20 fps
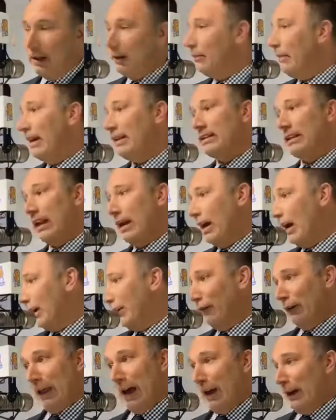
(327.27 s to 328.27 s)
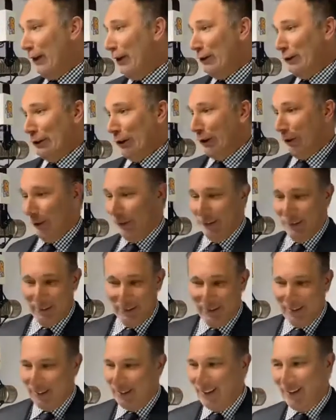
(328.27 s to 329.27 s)
makes it a heck of a lot easier.
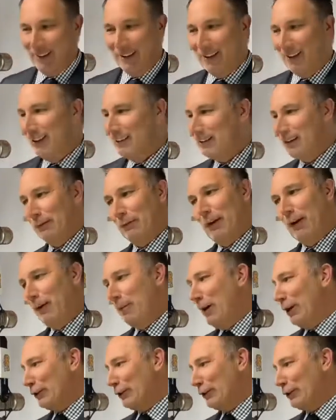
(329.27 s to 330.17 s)
It's very much